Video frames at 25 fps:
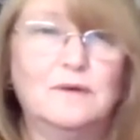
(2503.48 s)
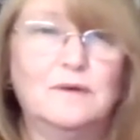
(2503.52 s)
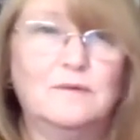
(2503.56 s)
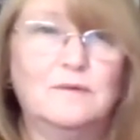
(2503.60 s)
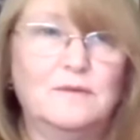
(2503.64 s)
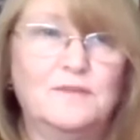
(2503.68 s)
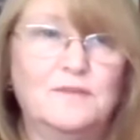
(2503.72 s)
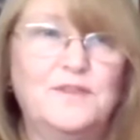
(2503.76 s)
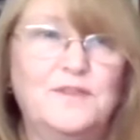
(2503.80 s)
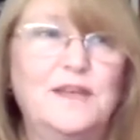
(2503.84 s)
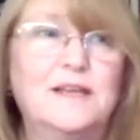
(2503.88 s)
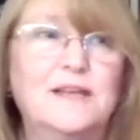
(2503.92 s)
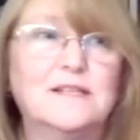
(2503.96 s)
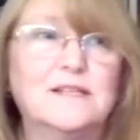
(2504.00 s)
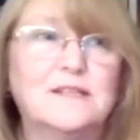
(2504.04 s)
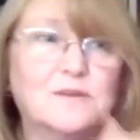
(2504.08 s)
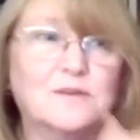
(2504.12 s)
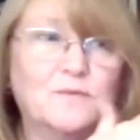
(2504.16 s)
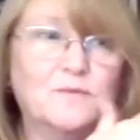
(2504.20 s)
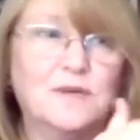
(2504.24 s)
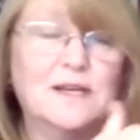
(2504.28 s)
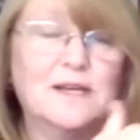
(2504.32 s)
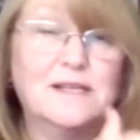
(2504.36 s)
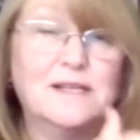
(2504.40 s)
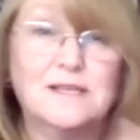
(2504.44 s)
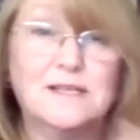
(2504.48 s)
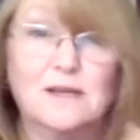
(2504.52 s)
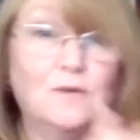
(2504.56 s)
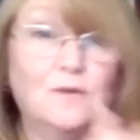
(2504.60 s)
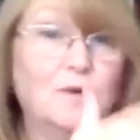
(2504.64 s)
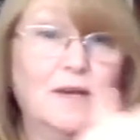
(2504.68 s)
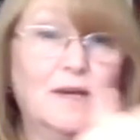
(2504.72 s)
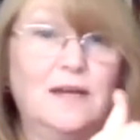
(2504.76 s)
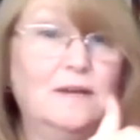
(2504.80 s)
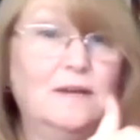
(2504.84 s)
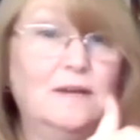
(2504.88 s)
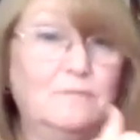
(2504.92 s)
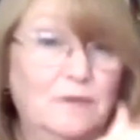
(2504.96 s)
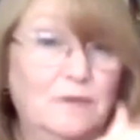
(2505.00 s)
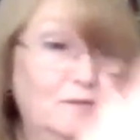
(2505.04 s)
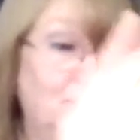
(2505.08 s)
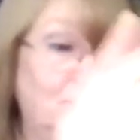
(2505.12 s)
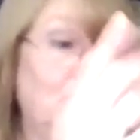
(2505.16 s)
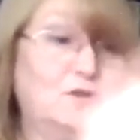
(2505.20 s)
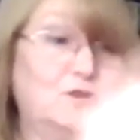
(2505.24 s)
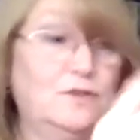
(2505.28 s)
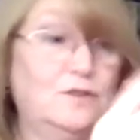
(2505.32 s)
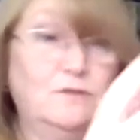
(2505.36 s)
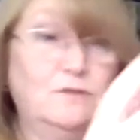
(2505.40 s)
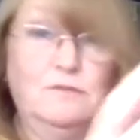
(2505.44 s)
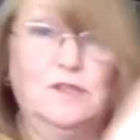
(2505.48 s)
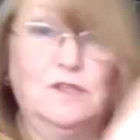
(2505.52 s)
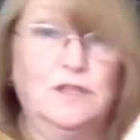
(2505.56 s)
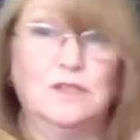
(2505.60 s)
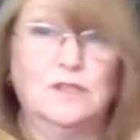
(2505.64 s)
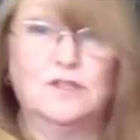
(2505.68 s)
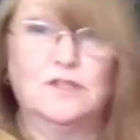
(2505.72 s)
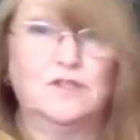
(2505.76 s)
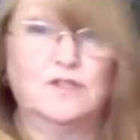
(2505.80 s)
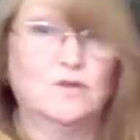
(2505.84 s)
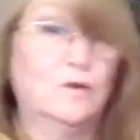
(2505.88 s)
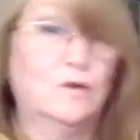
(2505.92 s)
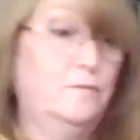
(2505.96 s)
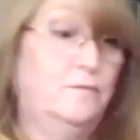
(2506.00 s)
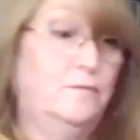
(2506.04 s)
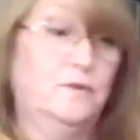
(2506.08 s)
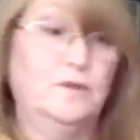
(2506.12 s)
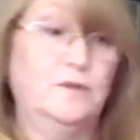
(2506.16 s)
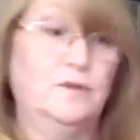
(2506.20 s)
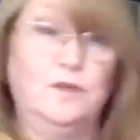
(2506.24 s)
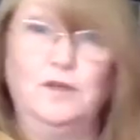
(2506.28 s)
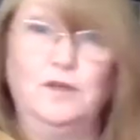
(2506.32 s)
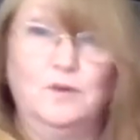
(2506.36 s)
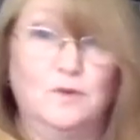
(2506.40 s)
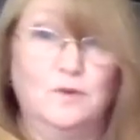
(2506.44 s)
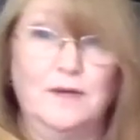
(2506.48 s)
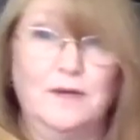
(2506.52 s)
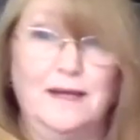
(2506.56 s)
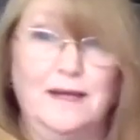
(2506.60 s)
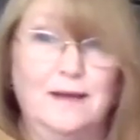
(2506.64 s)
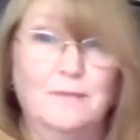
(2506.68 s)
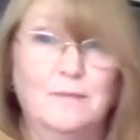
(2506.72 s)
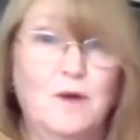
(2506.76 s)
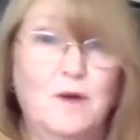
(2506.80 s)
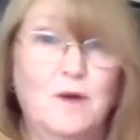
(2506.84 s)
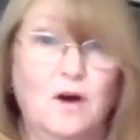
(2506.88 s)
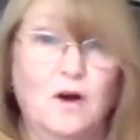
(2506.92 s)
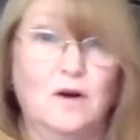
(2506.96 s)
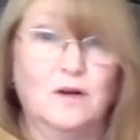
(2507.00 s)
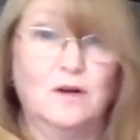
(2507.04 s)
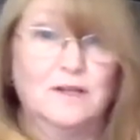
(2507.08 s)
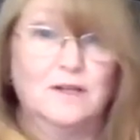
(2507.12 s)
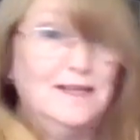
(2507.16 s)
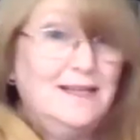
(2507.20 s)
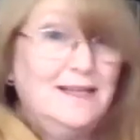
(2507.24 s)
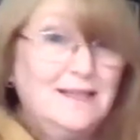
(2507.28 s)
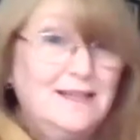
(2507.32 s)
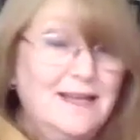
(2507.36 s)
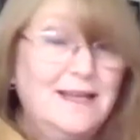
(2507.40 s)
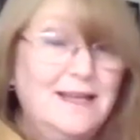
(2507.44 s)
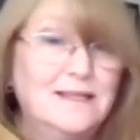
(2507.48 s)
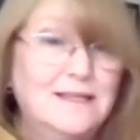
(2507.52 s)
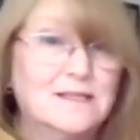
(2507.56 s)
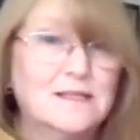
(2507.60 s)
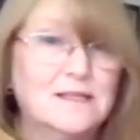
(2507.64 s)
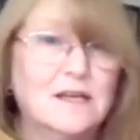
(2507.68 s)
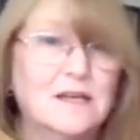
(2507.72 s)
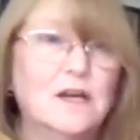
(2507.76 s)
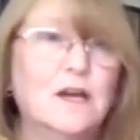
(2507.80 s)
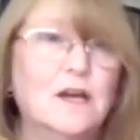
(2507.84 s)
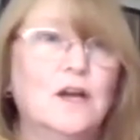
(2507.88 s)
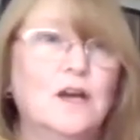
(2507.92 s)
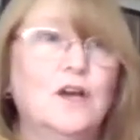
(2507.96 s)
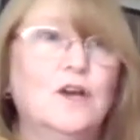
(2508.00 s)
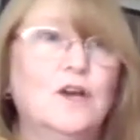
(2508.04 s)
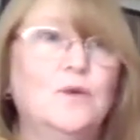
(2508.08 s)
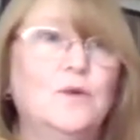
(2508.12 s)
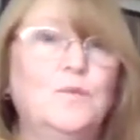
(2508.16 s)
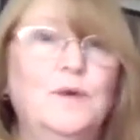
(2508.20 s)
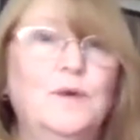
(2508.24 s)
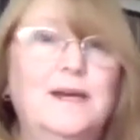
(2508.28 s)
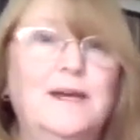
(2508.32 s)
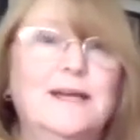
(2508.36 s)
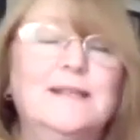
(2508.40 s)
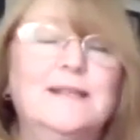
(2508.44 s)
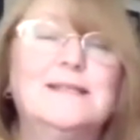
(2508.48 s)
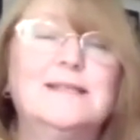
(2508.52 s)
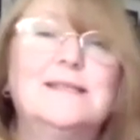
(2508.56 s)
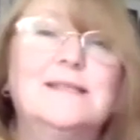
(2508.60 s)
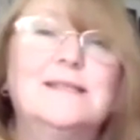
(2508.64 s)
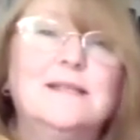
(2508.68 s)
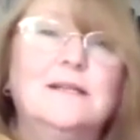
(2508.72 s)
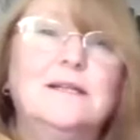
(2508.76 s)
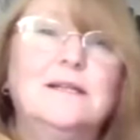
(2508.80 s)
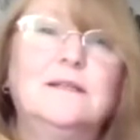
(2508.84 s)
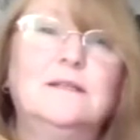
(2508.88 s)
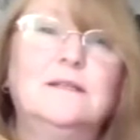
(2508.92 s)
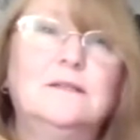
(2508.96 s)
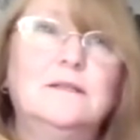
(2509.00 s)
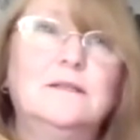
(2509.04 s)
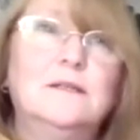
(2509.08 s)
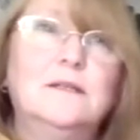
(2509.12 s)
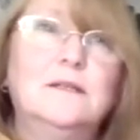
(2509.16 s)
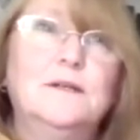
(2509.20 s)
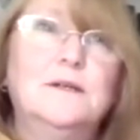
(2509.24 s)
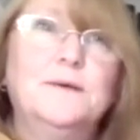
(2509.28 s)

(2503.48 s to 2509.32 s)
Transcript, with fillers: things that we can say, okay, you you didn't show up, you don't get your mark. It, it's we can still